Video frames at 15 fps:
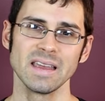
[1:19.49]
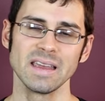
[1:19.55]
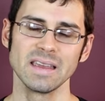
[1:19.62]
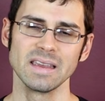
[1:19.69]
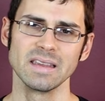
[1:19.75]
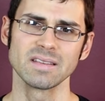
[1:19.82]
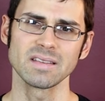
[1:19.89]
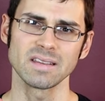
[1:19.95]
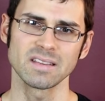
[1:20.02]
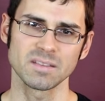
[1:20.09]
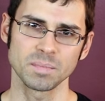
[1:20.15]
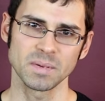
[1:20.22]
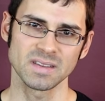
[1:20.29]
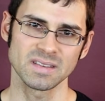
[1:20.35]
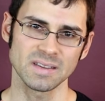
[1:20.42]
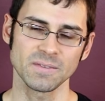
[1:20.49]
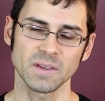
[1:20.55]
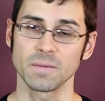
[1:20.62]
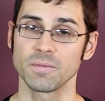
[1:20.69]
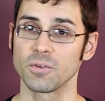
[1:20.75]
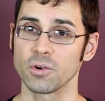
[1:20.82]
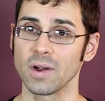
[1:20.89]
is a
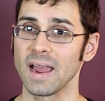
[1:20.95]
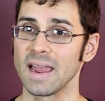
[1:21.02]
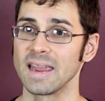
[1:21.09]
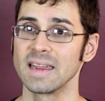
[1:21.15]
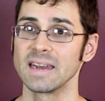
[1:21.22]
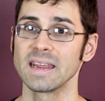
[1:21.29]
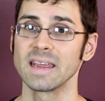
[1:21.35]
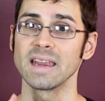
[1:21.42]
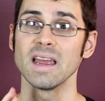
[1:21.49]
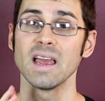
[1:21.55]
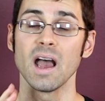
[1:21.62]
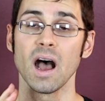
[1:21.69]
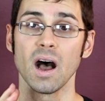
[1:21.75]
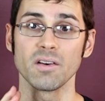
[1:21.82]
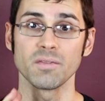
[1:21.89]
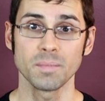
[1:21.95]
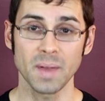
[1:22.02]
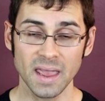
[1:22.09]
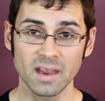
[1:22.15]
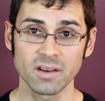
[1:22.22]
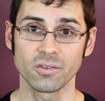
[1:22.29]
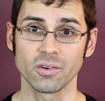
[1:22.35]
specific variety of
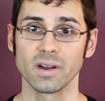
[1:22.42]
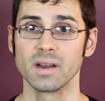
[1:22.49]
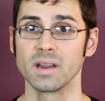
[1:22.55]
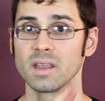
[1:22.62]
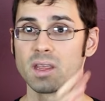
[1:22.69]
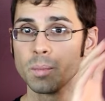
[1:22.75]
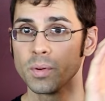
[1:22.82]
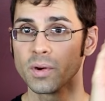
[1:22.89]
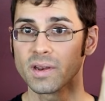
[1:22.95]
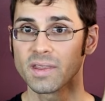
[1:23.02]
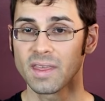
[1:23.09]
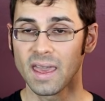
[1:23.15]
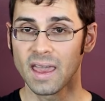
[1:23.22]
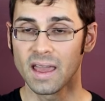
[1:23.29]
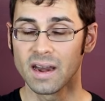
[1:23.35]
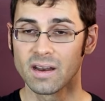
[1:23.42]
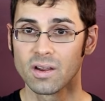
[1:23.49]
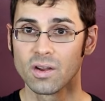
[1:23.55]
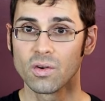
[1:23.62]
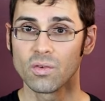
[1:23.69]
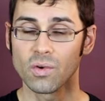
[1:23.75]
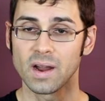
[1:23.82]
mandarin. You put
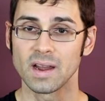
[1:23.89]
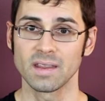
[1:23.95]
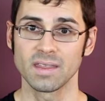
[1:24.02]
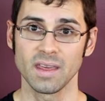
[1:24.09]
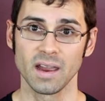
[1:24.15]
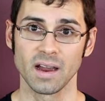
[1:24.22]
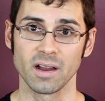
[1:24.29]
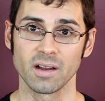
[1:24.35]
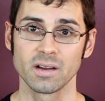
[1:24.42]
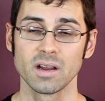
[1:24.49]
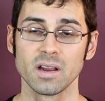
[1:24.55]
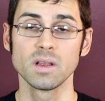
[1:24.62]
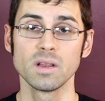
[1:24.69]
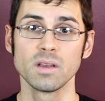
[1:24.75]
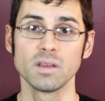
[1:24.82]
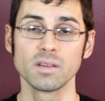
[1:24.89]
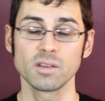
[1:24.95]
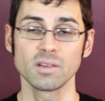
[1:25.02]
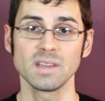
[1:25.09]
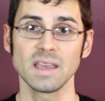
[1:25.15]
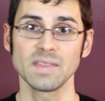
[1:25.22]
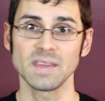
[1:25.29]
that right there.
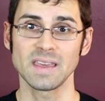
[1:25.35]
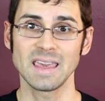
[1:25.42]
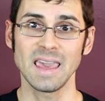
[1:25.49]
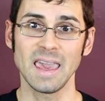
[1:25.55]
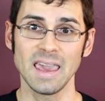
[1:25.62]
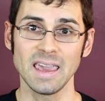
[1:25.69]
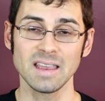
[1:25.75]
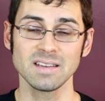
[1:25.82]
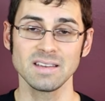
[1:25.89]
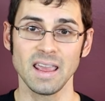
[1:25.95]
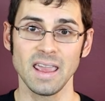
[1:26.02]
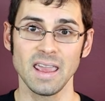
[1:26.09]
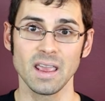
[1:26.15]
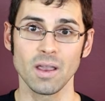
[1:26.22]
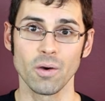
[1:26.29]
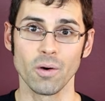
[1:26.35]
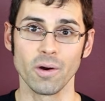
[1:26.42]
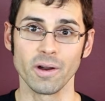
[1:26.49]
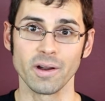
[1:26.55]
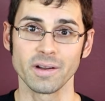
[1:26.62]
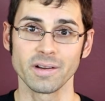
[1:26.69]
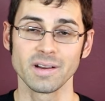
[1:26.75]
So you take the king
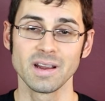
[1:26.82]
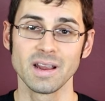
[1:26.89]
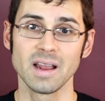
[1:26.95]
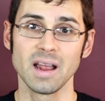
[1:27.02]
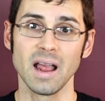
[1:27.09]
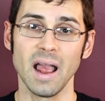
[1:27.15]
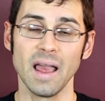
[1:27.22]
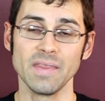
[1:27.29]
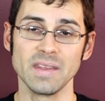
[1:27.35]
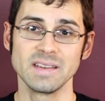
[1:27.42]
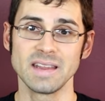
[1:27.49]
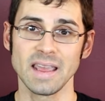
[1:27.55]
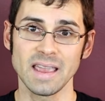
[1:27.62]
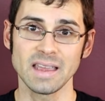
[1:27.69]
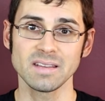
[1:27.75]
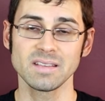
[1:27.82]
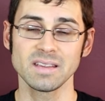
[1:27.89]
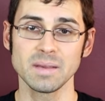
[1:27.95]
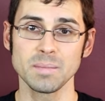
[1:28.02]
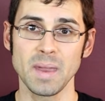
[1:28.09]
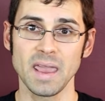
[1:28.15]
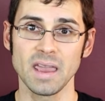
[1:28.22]
tangor and the
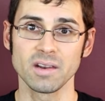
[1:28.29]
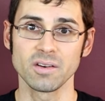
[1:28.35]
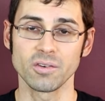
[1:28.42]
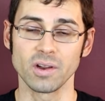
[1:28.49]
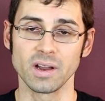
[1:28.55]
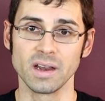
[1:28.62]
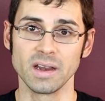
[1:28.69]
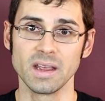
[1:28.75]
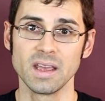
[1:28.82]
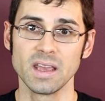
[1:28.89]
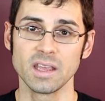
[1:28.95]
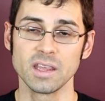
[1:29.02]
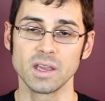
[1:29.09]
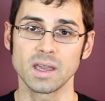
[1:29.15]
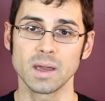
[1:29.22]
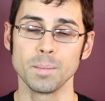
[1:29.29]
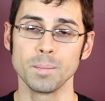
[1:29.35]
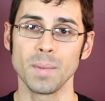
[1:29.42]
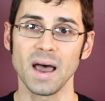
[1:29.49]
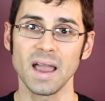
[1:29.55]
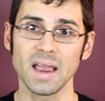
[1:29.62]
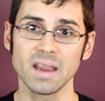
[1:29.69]
dancy mandarin, you
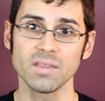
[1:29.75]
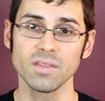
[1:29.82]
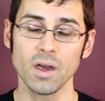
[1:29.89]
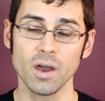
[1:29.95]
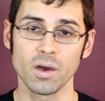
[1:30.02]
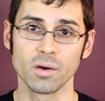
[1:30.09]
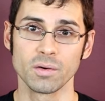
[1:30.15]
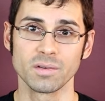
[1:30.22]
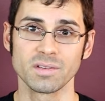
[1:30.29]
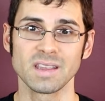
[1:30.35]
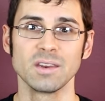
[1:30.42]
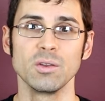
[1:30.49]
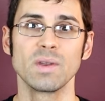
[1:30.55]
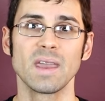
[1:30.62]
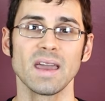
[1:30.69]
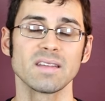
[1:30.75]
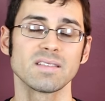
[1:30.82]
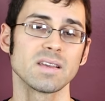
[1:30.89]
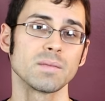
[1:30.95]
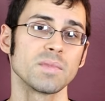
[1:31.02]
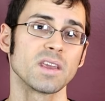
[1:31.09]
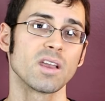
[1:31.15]
combine those and you get
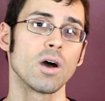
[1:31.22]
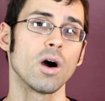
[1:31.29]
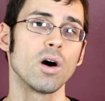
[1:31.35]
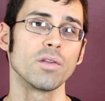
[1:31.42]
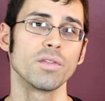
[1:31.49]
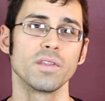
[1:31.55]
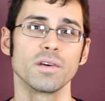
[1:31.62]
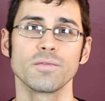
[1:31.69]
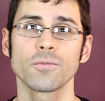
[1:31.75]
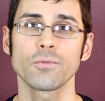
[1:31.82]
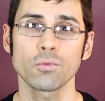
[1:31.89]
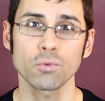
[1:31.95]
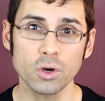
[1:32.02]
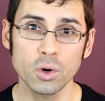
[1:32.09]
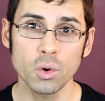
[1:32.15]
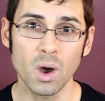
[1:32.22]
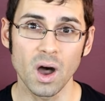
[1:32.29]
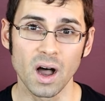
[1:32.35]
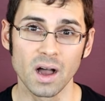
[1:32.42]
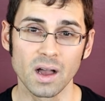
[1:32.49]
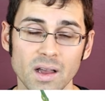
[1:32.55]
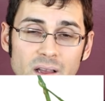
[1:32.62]
something called the
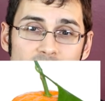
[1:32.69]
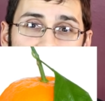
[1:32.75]
frua